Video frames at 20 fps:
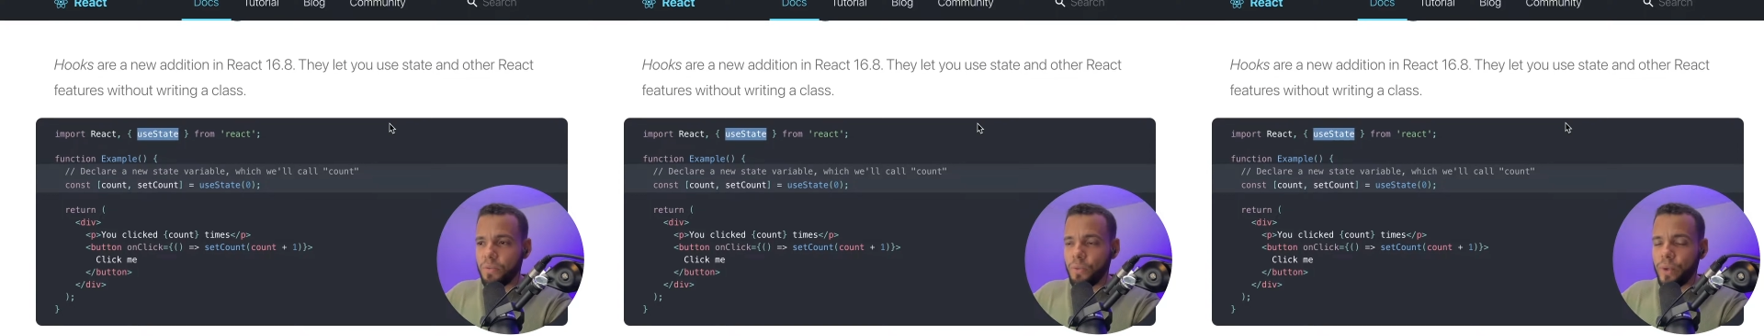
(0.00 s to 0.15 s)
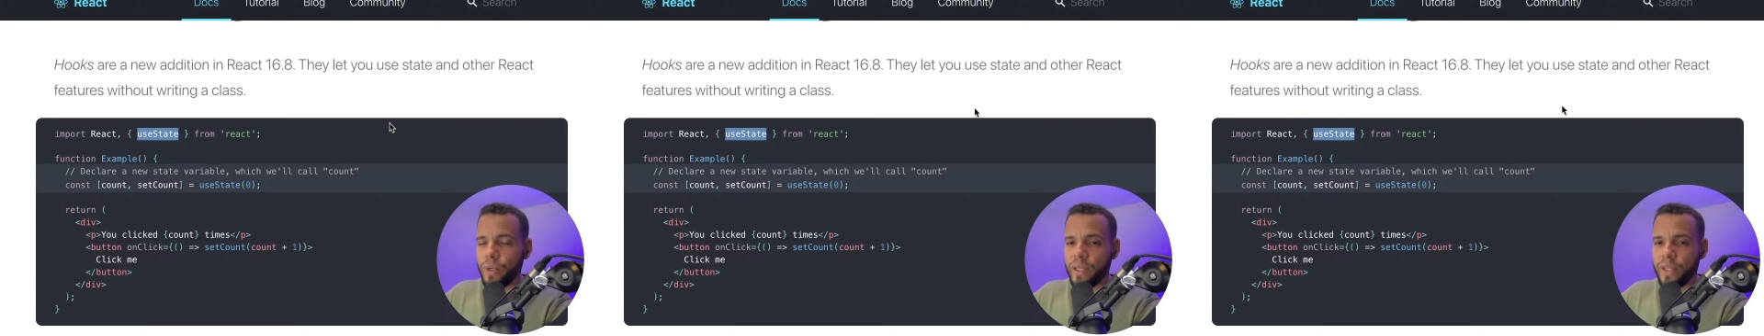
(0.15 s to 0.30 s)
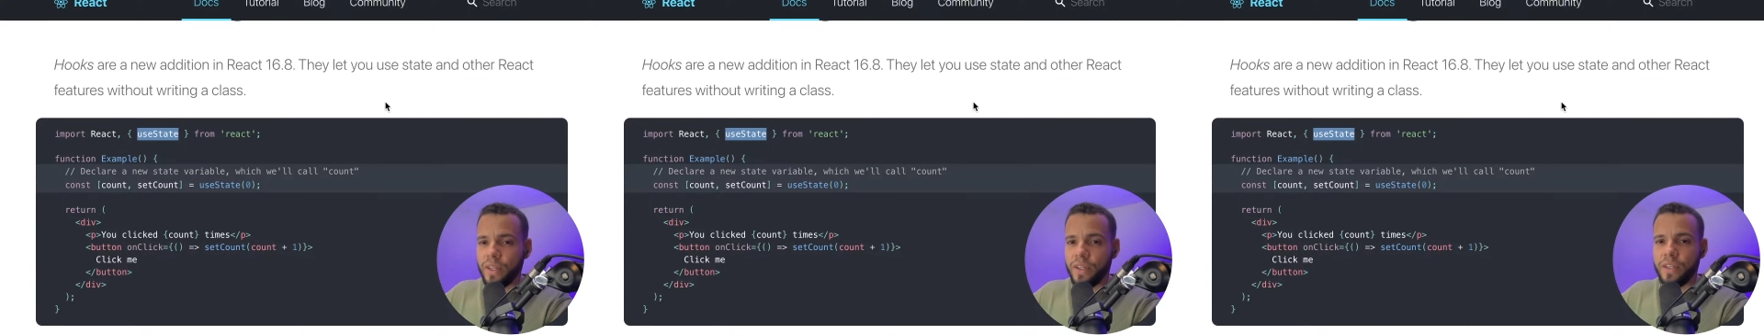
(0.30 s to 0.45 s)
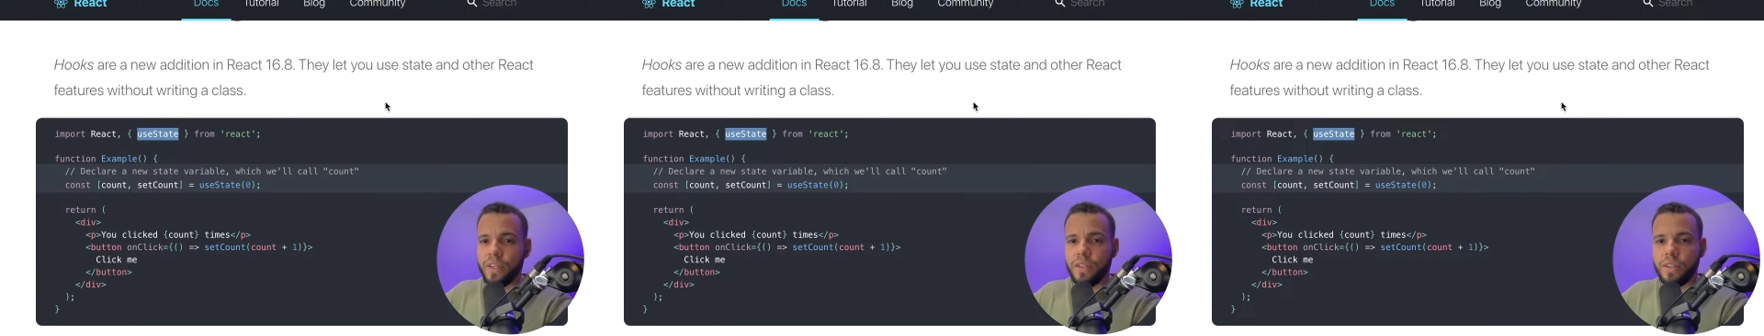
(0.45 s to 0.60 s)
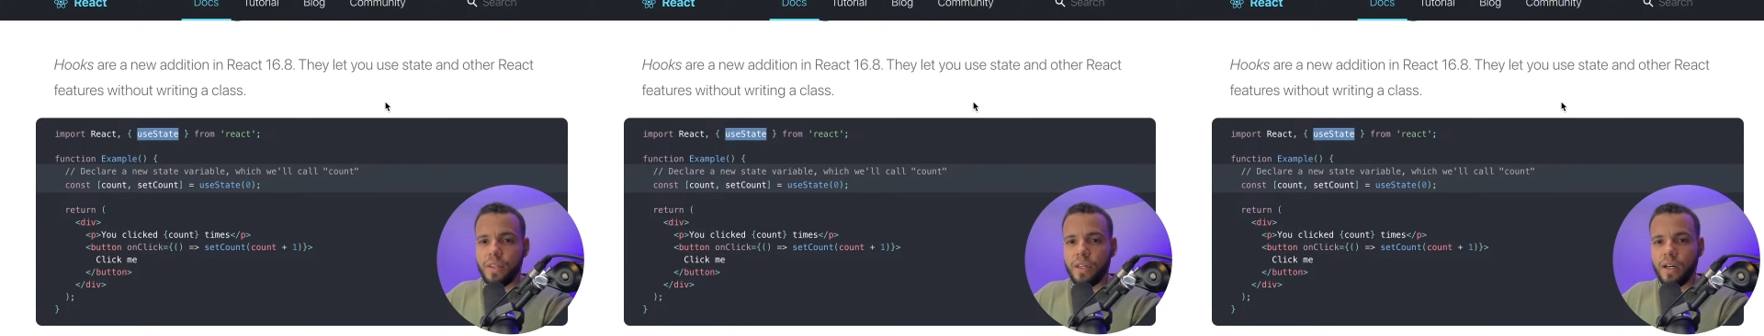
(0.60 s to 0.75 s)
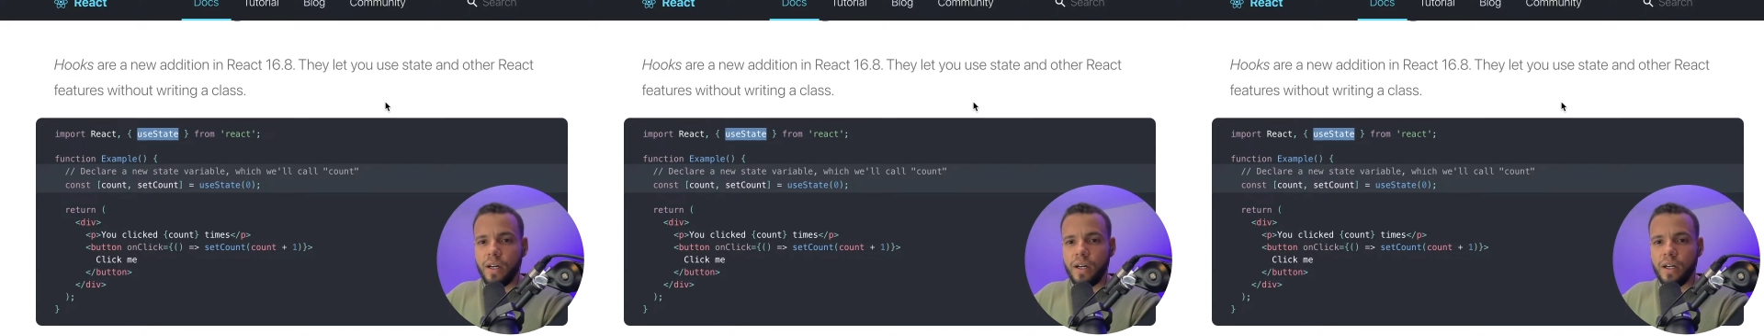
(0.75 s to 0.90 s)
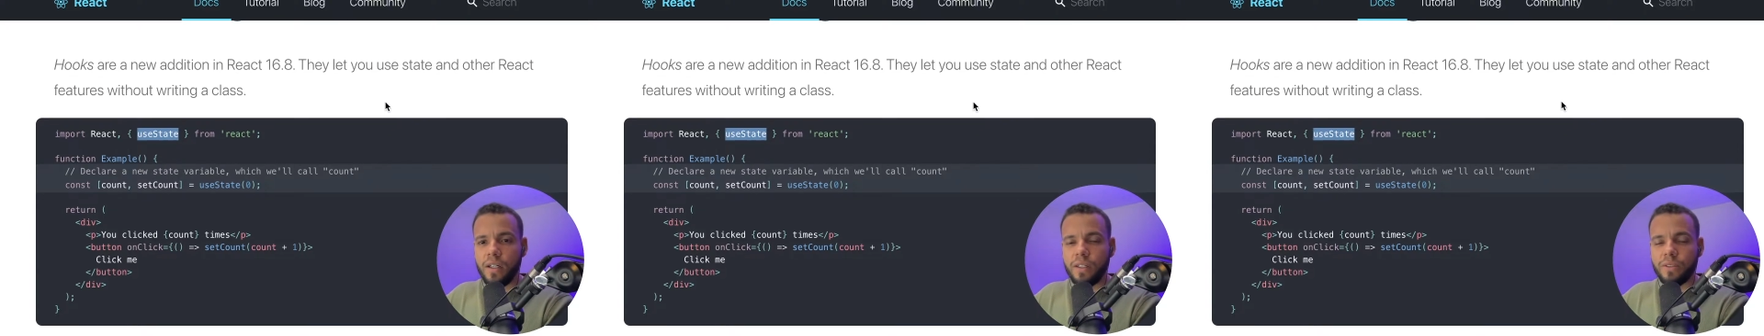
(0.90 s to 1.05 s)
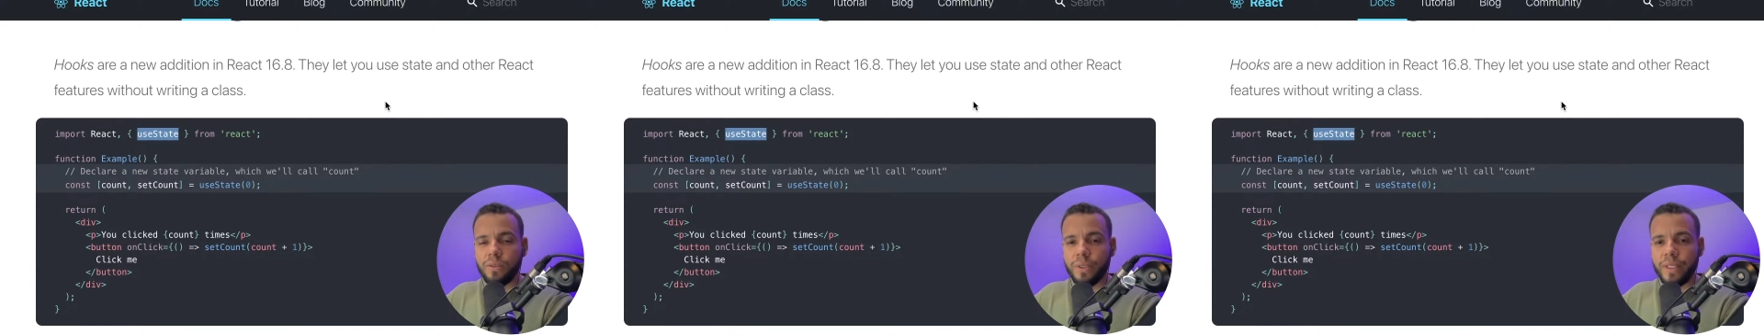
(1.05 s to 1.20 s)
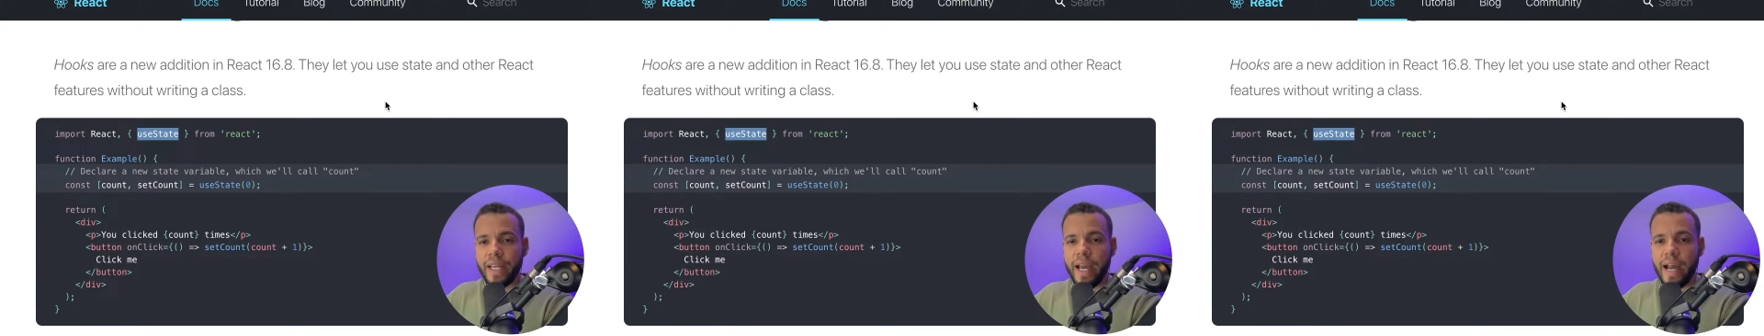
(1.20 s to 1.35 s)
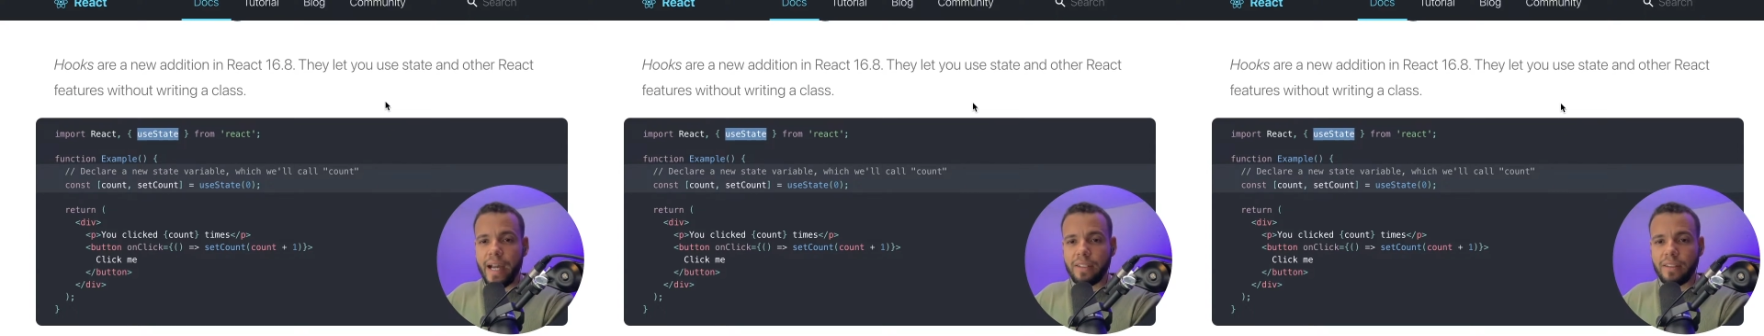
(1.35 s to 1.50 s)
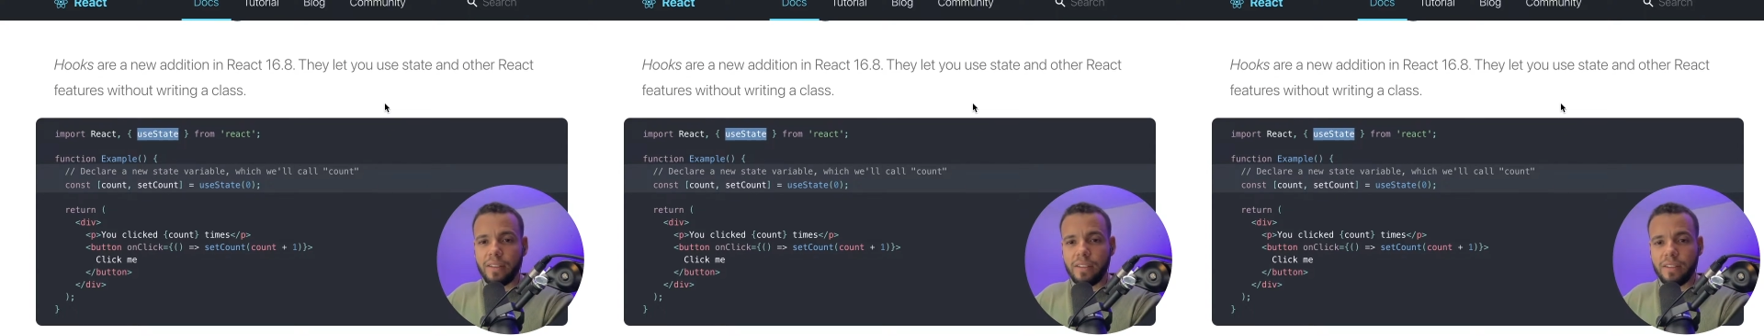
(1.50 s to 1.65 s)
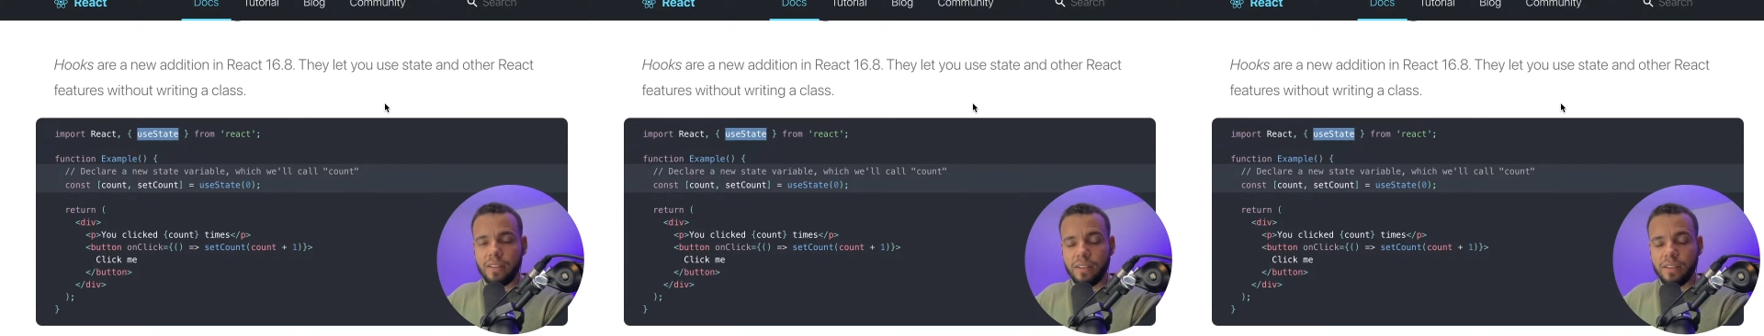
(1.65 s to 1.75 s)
when React,